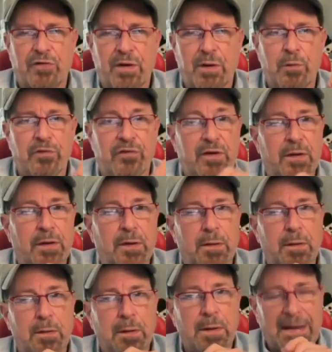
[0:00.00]
that it was in
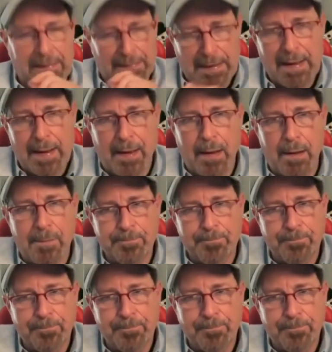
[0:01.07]
LA,